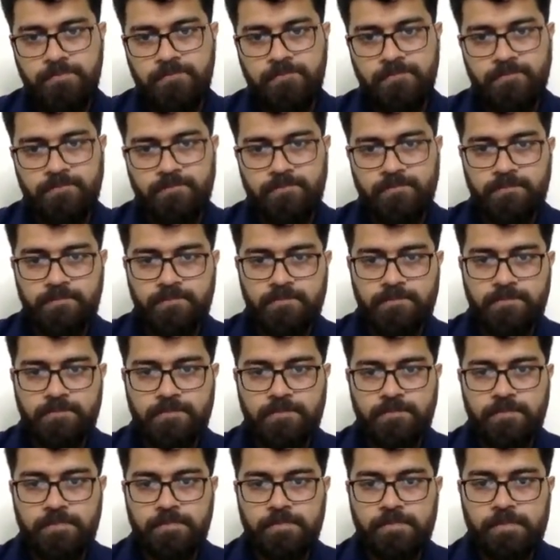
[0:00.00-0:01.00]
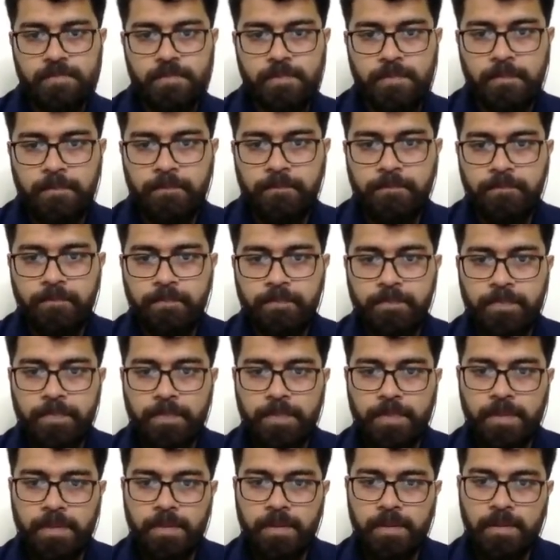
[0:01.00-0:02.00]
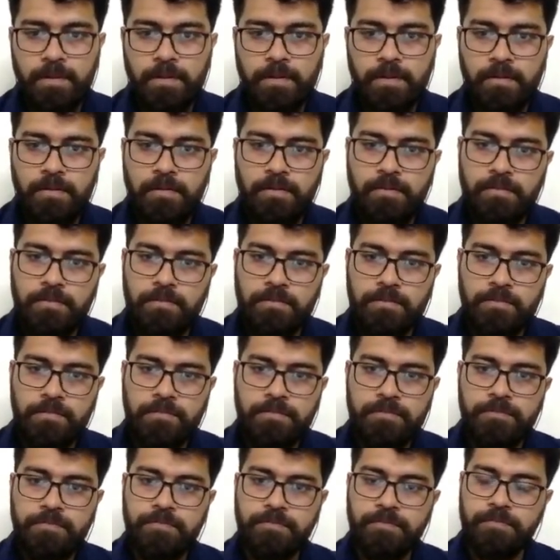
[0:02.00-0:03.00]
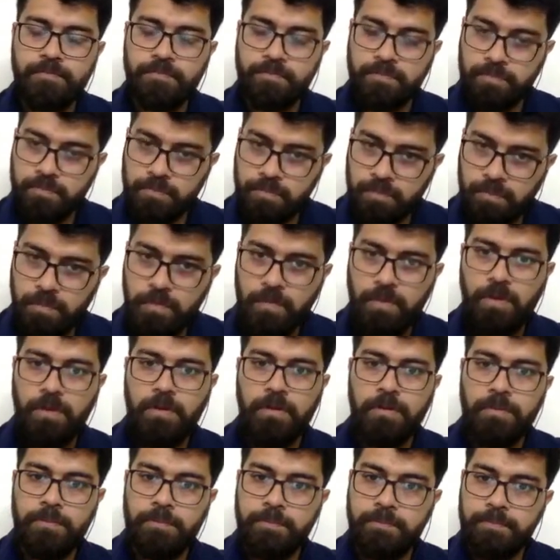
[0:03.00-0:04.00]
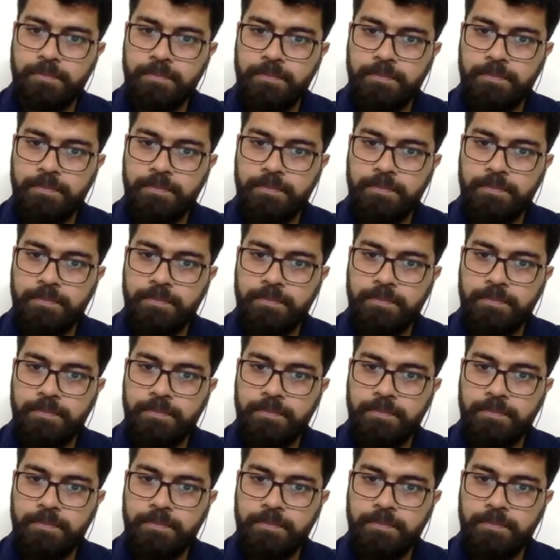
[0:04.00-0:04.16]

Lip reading: (silent)